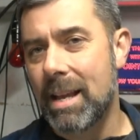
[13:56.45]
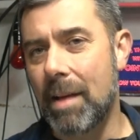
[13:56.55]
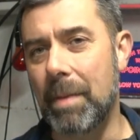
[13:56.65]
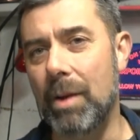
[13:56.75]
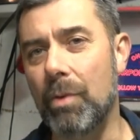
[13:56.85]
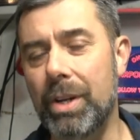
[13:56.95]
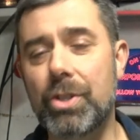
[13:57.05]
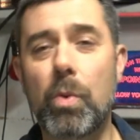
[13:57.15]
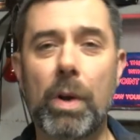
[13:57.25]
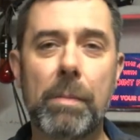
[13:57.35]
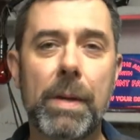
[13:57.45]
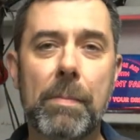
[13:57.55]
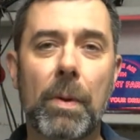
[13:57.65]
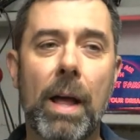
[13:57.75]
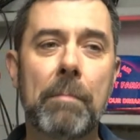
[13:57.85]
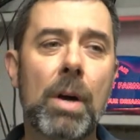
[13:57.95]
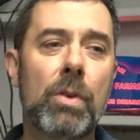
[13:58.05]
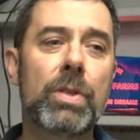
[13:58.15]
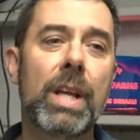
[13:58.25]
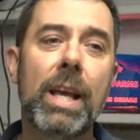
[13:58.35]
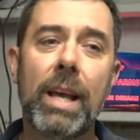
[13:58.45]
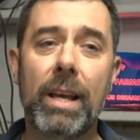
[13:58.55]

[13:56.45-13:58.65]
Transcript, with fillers: I may reach 20 people at most,